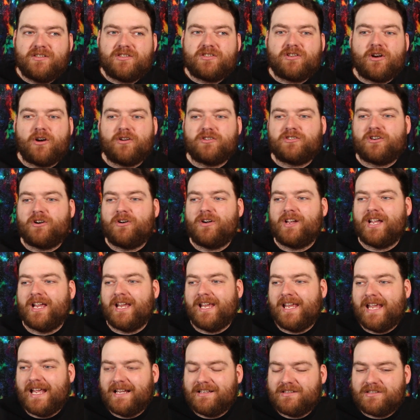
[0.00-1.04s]
start turning
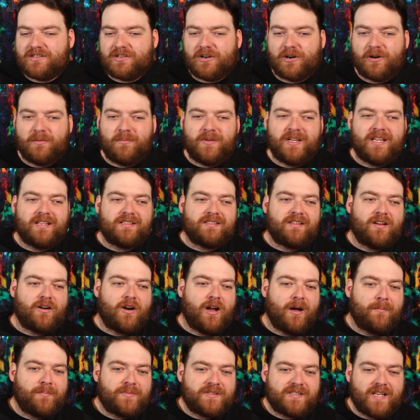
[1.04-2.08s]
against her because they're
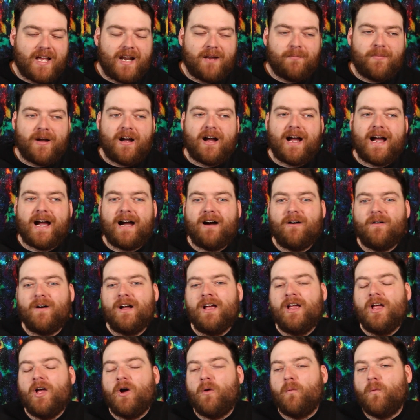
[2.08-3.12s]
upset about how
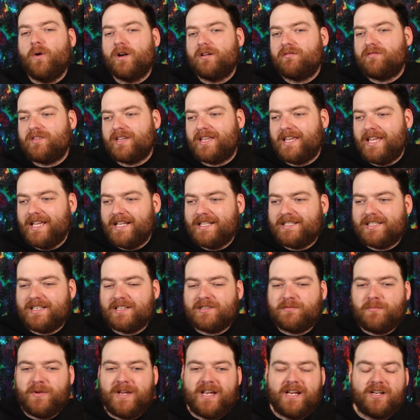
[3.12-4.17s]
one of the kids
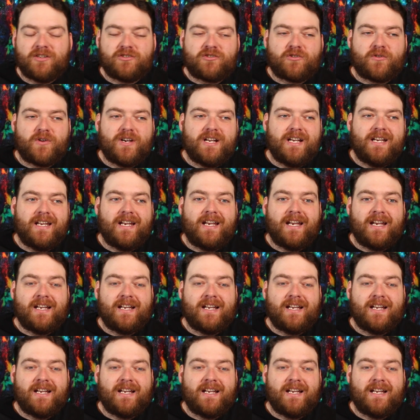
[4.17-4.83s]
is being treated.